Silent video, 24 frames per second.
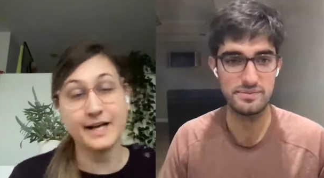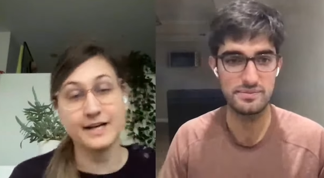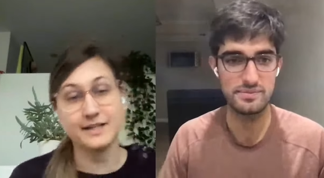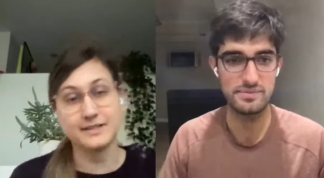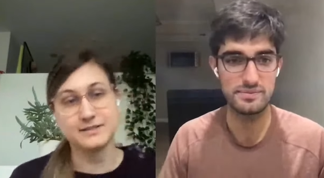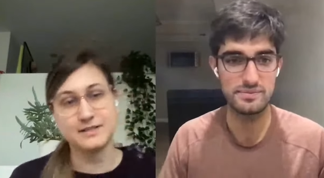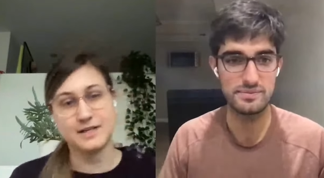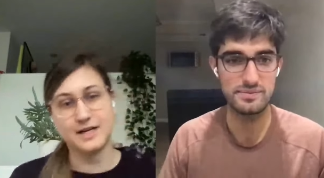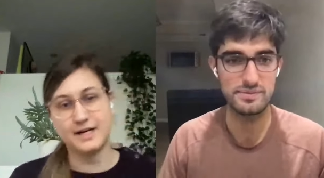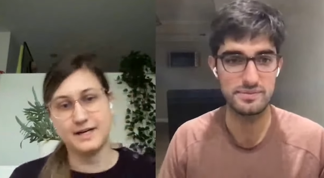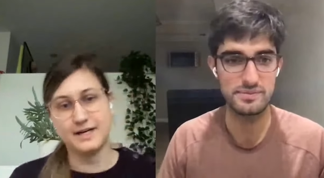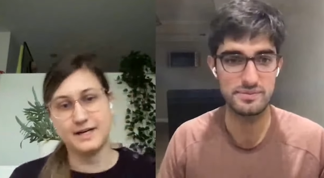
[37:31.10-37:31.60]

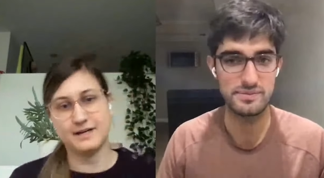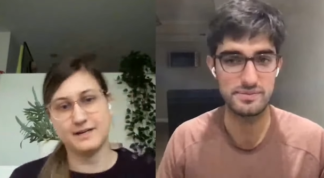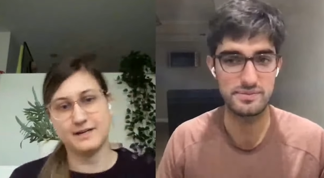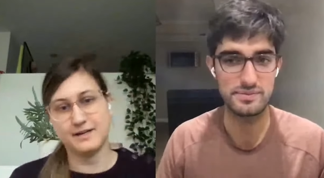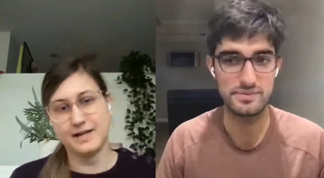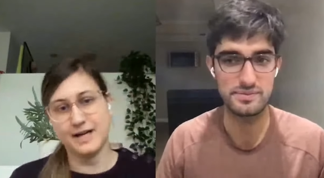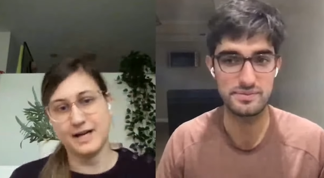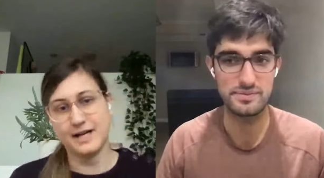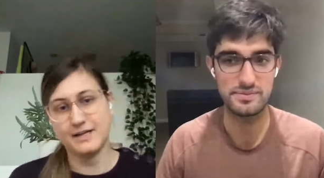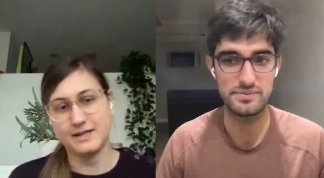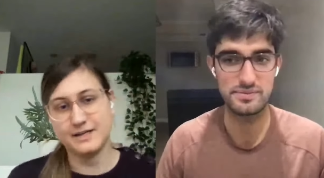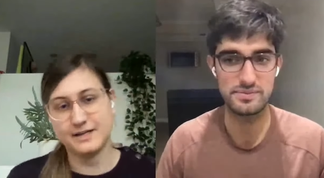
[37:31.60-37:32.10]
Speaker 1: Yeah,
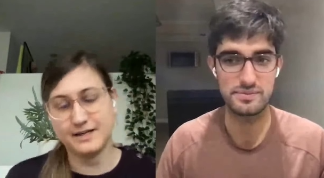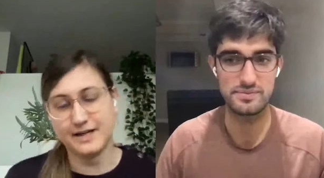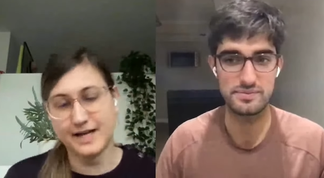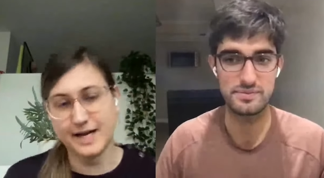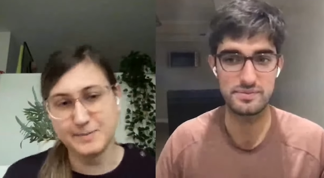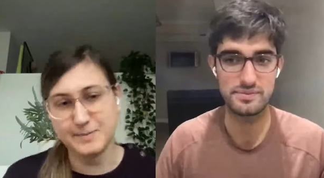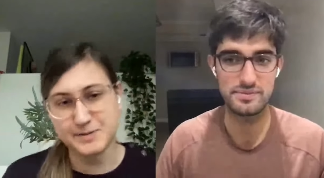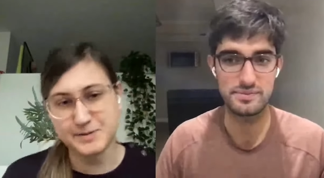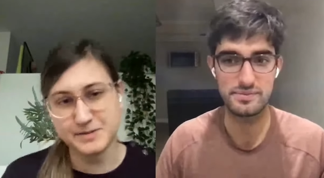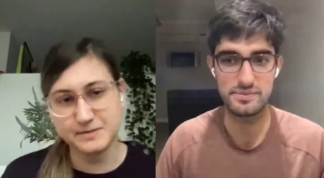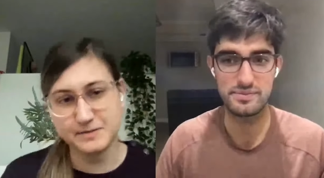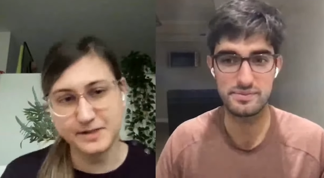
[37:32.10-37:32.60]
uh,
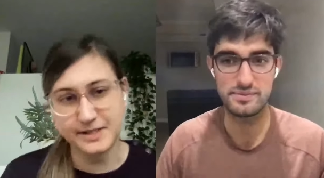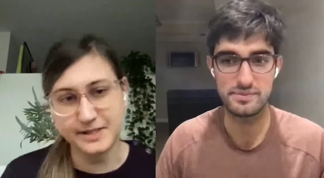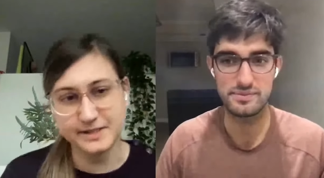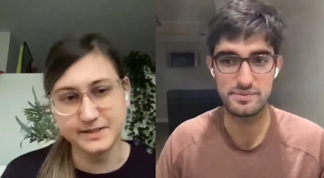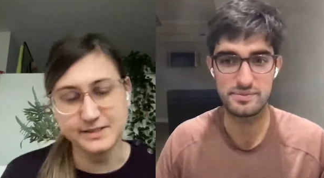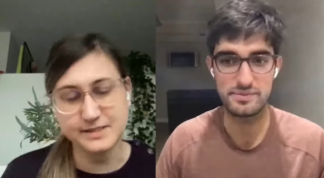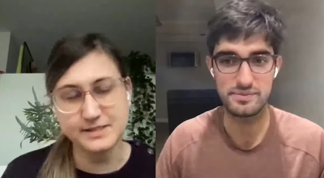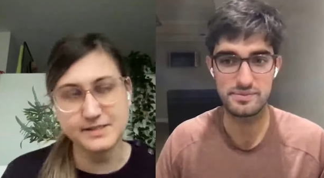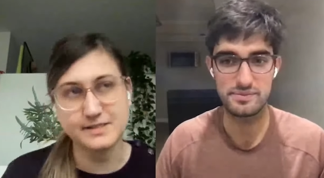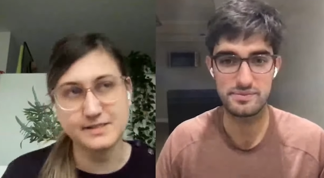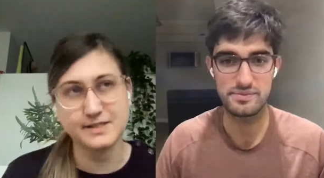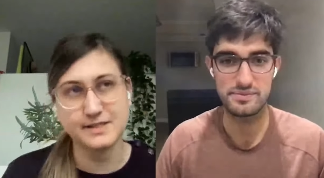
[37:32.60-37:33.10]
uh,
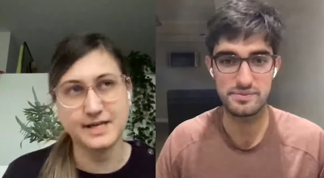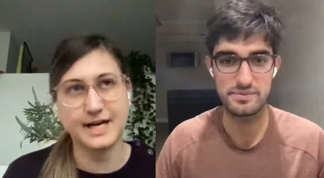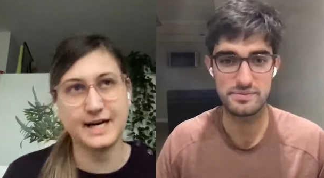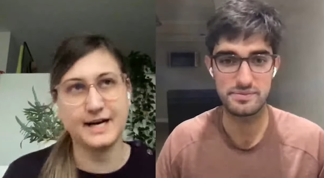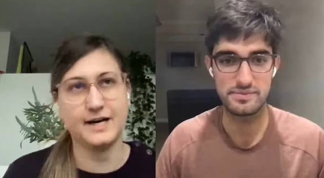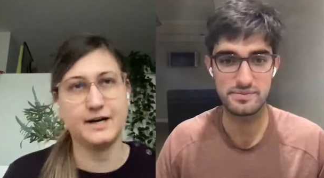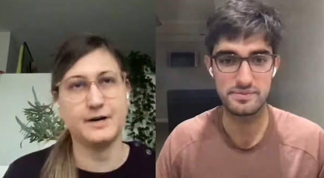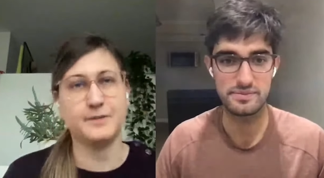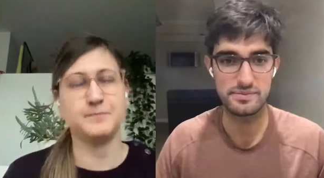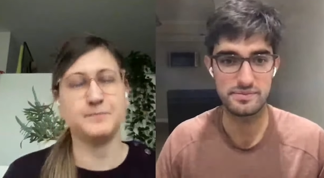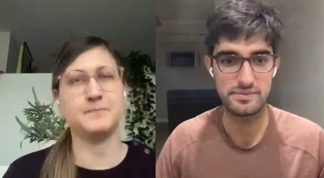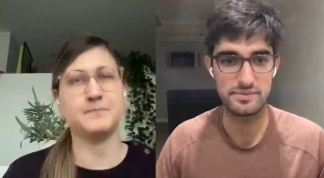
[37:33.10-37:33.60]
absolutely is.
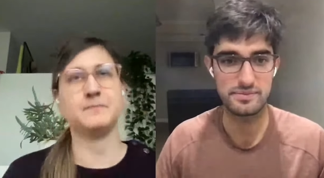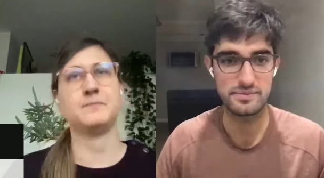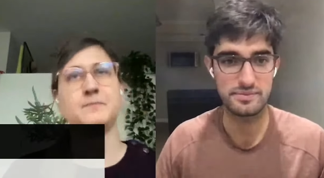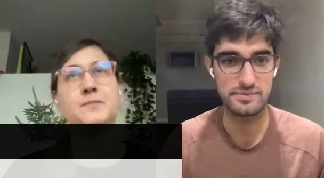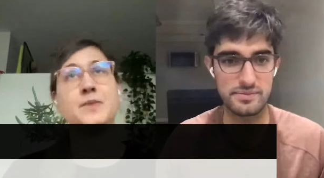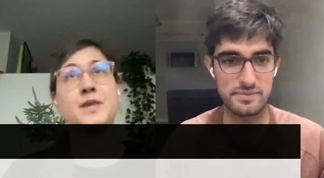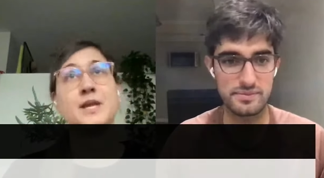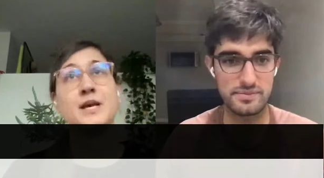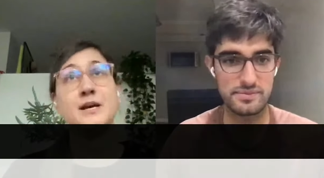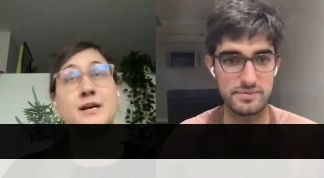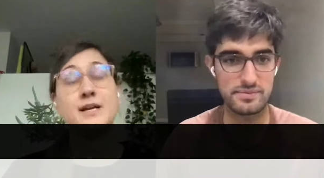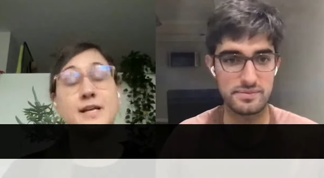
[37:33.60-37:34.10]

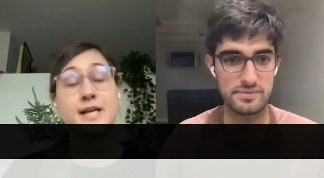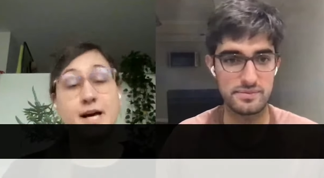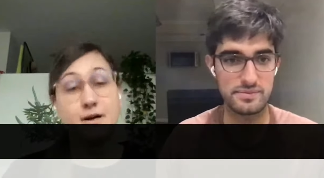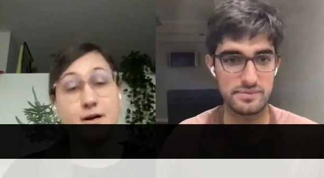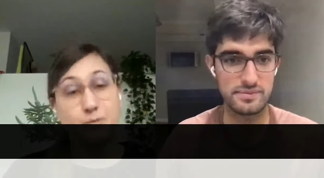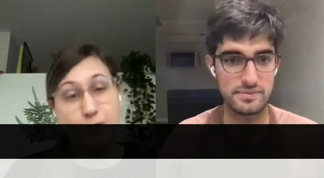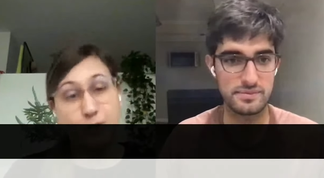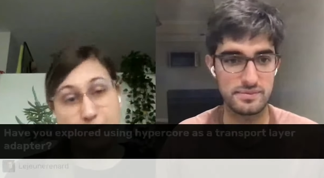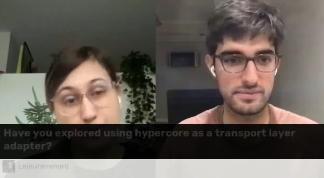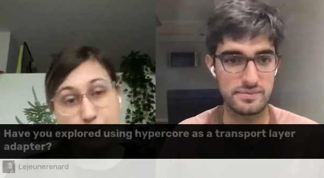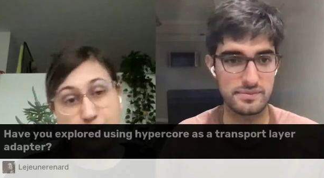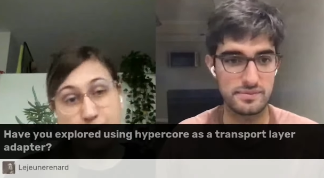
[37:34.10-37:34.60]
Um,
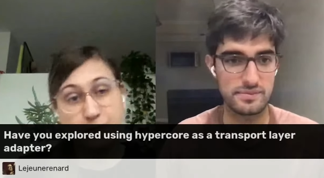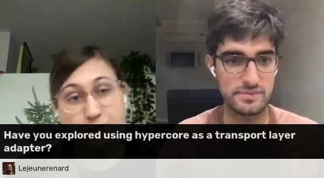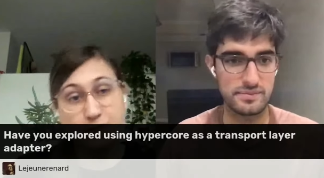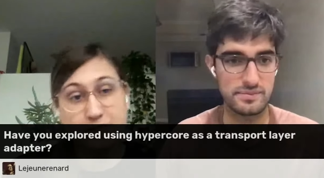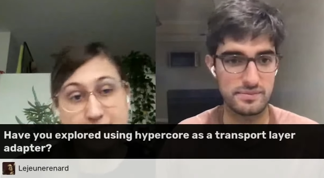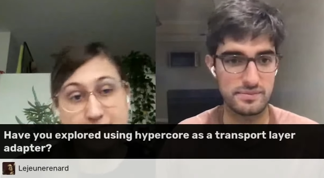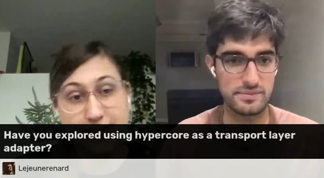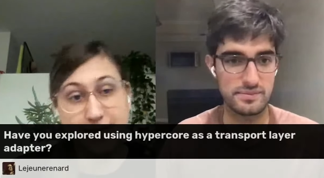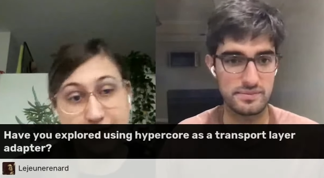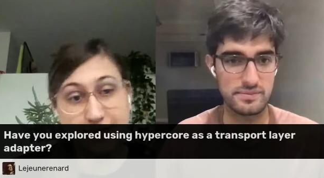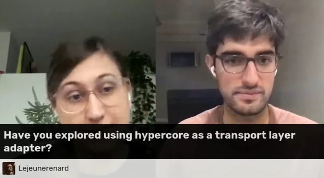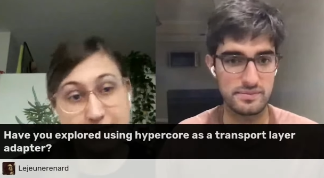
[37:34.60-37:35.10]
yeah, we
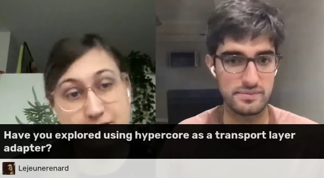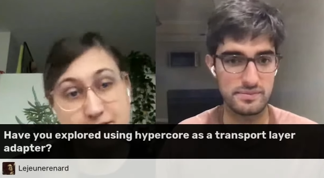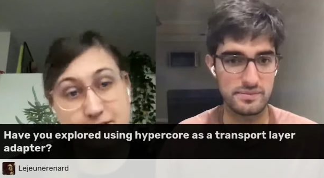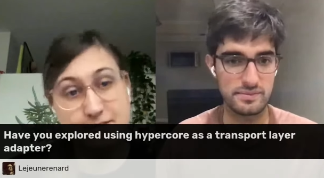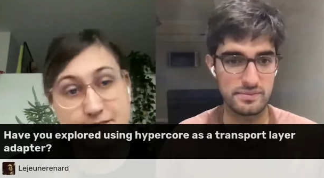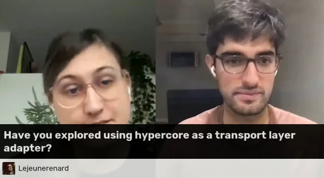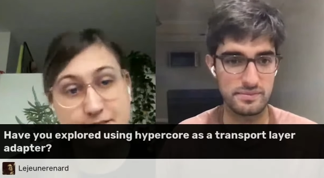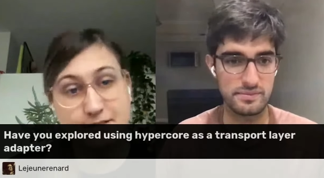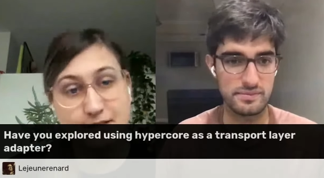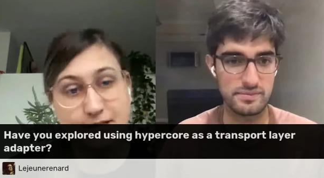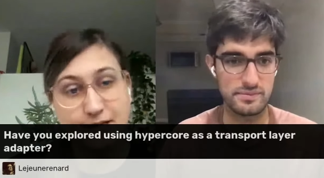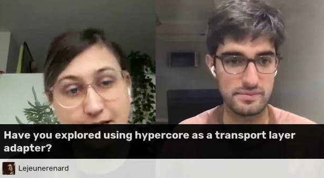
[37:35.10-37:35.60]
we looked at
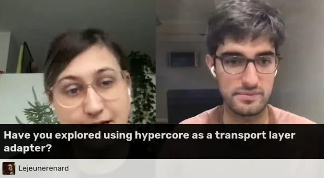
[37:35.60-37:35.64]
it.